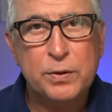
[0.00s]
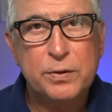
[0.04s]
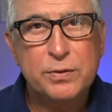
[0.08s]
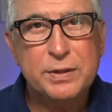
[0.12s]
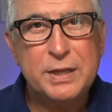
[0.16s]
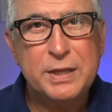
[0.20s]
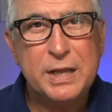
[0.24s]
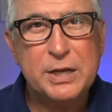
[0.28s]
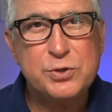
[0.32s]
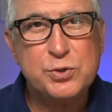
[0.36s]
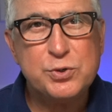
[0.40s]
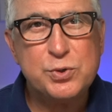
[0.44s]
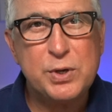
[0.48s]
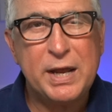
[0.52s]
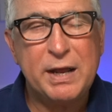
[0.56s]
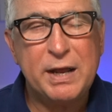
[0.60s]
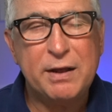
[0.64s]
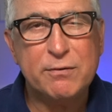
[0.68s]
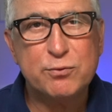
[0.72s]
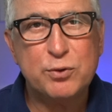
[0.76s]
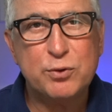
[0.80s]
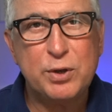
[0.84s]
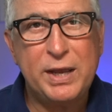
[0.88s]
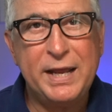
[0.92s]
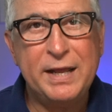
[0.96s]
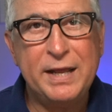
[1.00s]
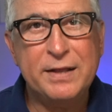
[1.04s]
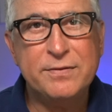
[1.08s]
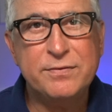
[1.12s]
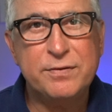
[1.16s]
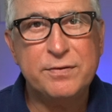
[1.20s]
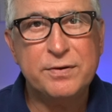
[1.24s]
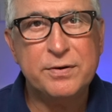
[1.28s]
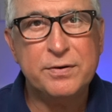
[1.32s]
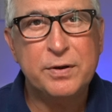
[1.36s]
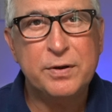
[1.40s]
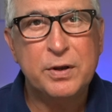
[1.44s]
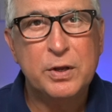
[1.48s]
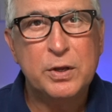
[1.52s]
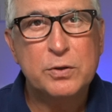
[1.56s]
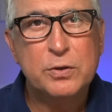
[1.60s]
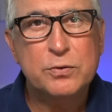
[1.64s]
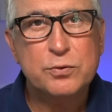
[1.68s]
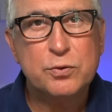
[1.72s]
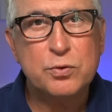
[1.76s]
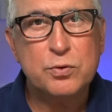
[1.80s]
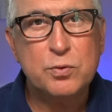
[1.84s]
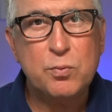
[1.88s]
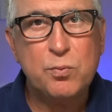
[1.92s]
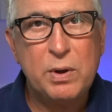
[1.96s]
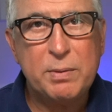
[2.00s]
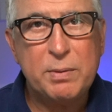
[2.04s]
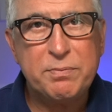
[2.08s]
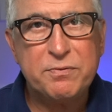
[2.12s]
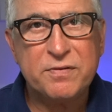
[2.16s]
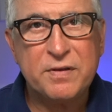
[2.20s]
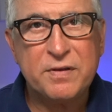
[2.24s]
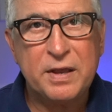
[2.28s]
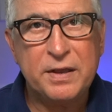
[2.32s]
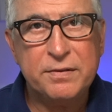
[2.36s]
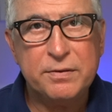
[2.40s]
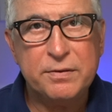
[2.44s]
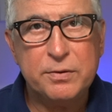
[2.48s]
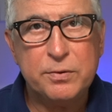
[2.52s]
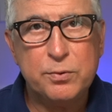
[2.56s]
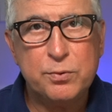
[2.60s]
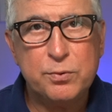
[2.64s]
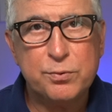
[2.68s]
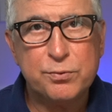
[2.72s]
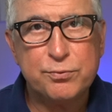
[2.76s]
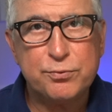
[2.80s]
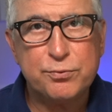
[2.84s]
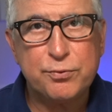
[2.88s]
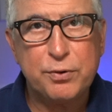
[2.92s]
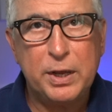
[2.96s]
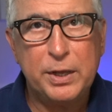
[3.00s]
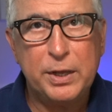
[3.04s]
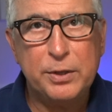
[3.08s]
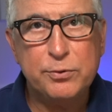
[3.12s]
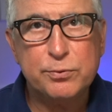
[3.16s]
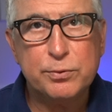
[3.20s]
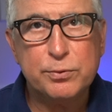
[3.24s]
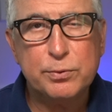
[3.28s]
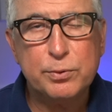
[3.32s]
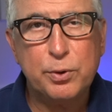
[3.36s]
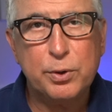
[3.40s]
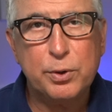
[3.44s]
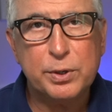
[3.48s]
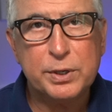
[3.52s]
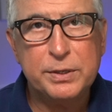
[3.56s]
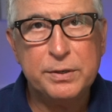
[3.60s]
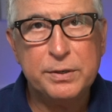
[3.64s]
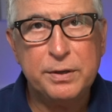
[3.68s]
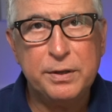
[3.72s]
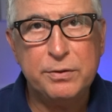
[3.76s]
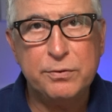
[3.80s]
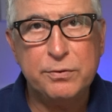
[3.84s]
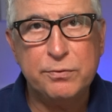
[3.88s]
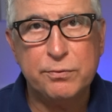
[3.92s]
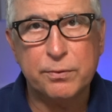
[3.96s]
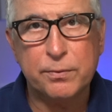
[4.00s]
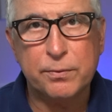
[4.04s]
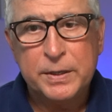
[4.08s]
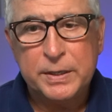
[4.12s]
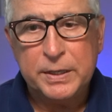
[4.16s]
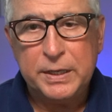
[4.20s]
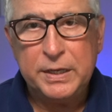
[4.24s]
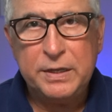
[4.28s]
that you have to enter to the website you're trying to log into.